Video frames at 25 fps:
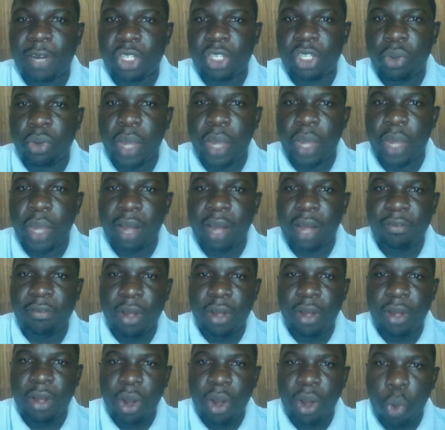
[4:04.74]
function, we
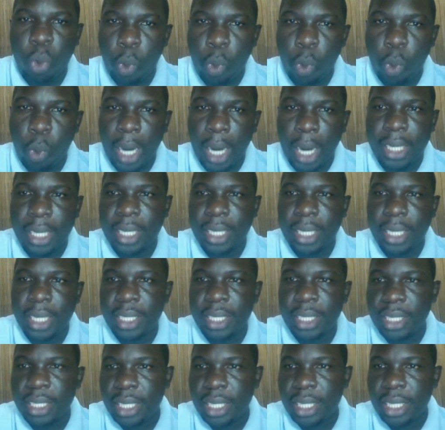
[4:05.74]
have
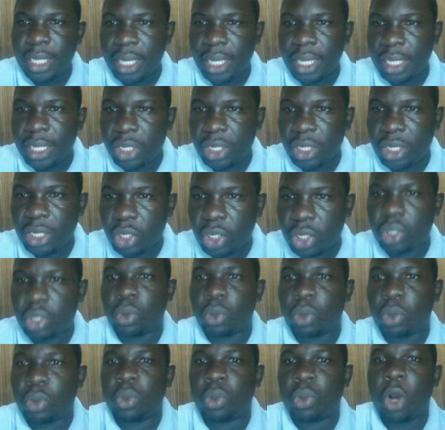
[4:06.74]
1,
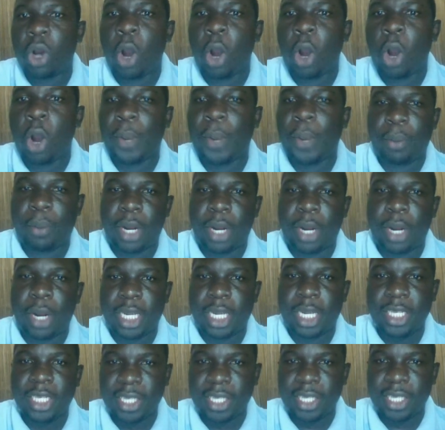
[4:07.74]
2 open
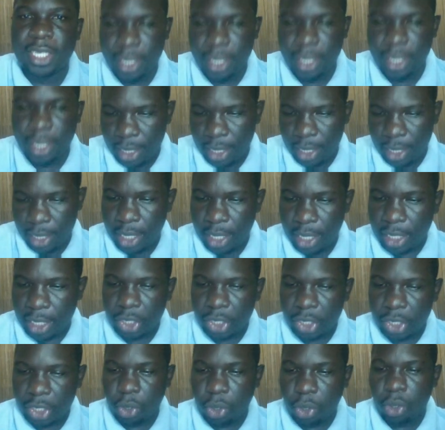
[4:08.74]
brackets,
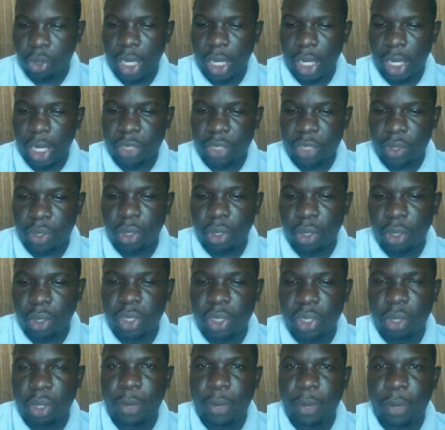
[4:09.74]
and so as we
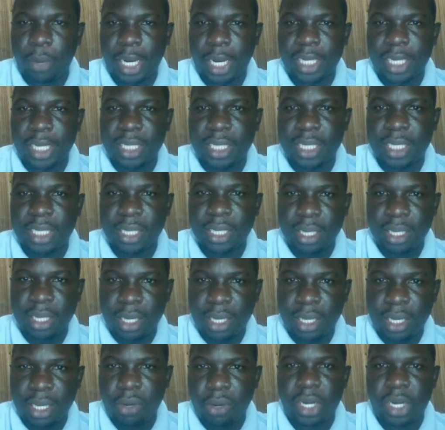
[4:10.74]
close our brackets,
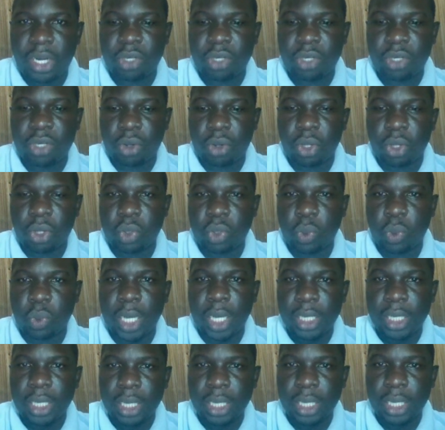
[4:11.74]
we need to close
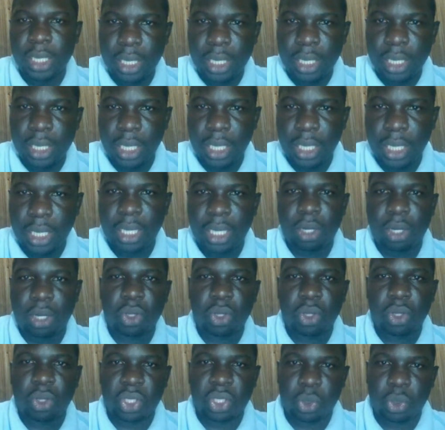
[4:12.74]
1 and
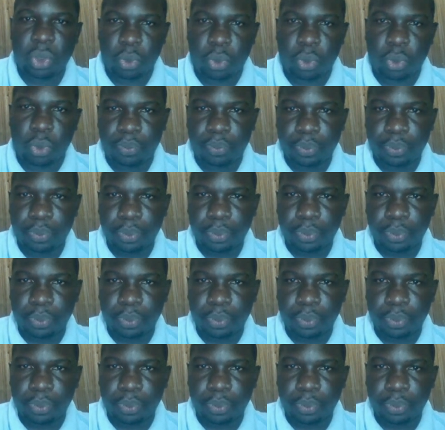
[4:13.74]
close 2.